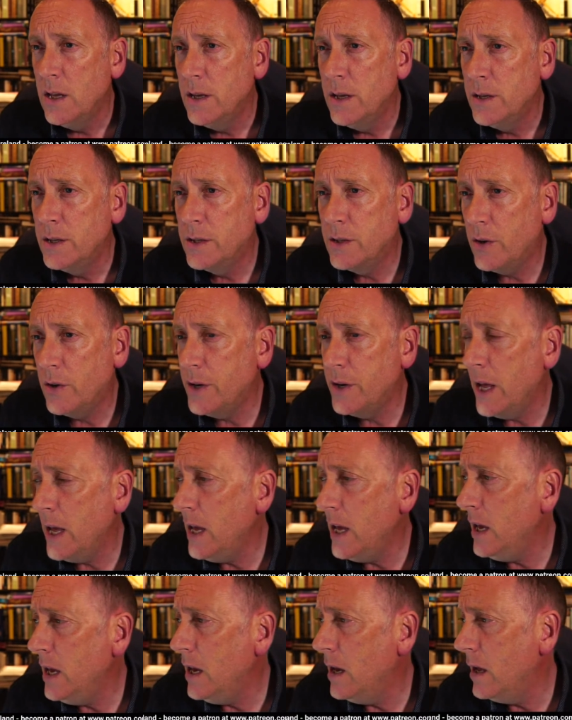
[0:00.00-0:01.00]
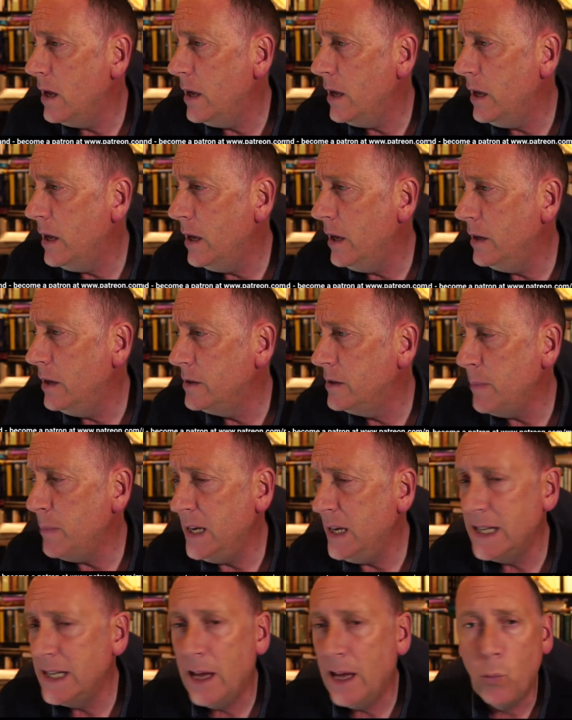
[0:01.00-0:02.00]
Sunday, is
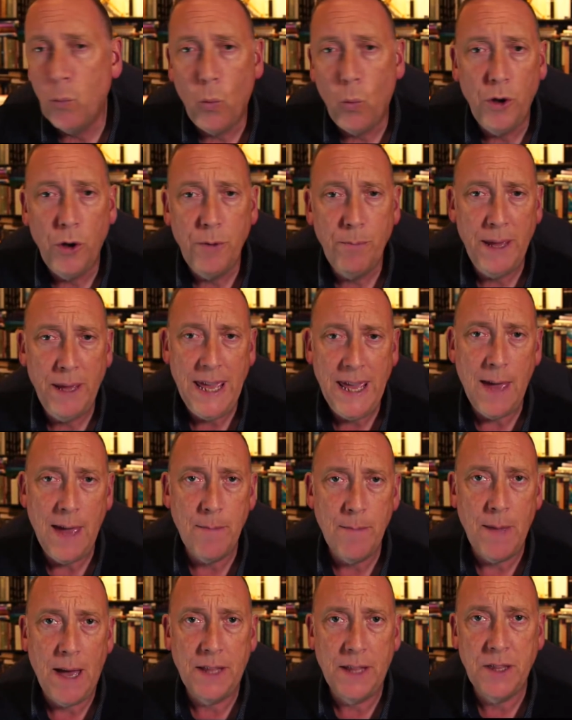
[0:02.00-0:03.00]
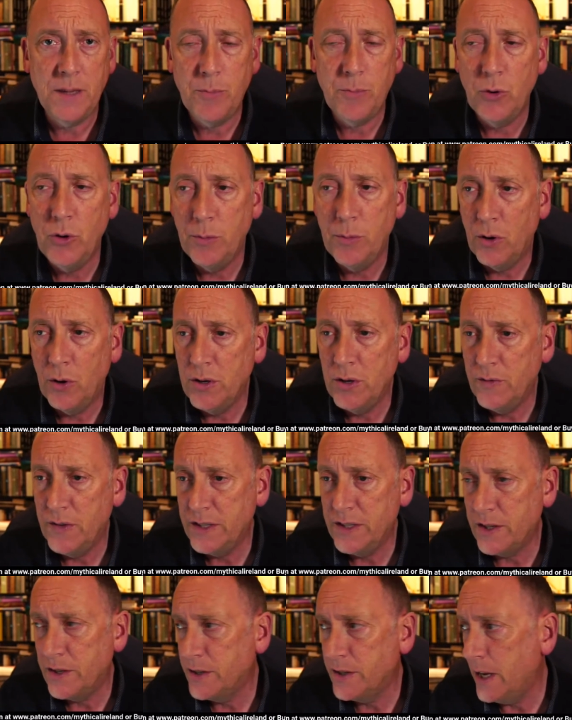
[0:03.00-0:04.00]
meeting at 1 p.m. at the Brú na Bóinne
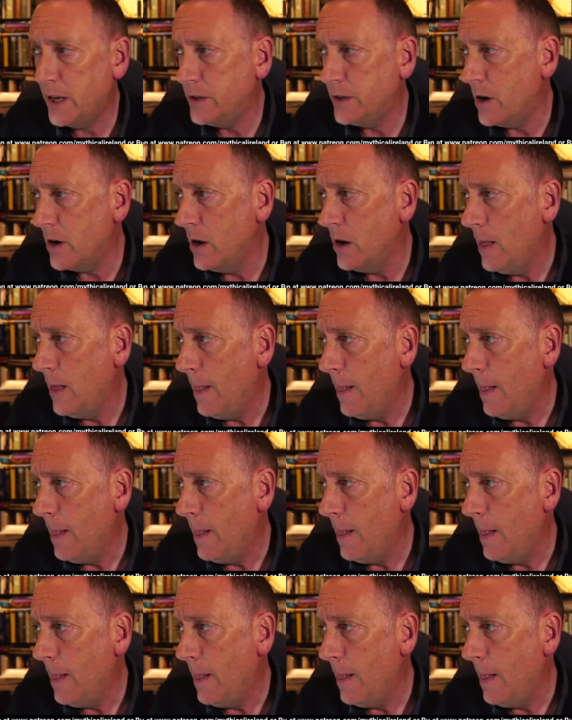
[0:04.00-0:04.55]
Visitor Centre.